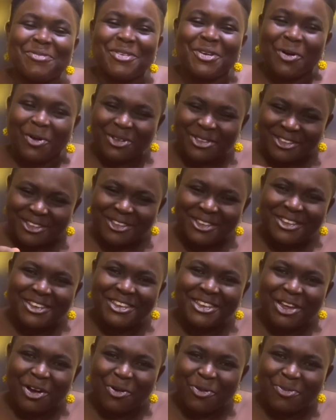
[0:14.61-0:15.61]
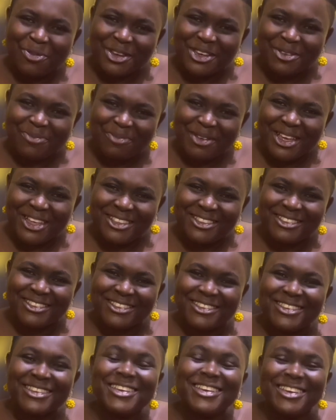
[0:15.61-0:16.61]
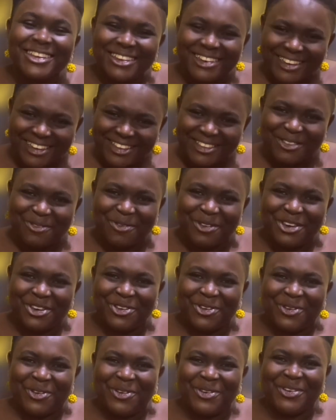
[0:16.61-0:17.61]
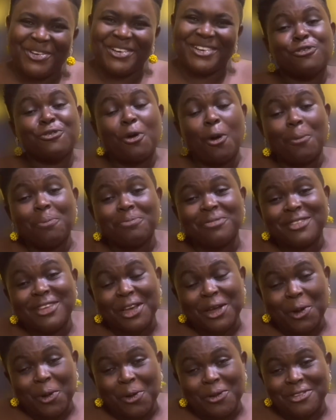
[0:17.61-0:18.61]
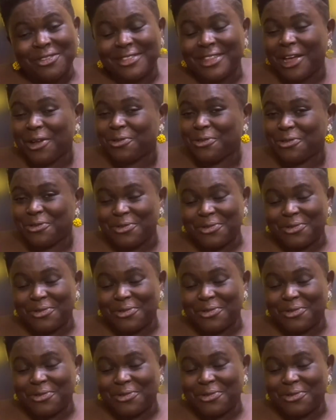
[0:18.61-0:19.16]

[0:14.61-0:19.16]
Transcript: because there will be debates in this video. Some take us down to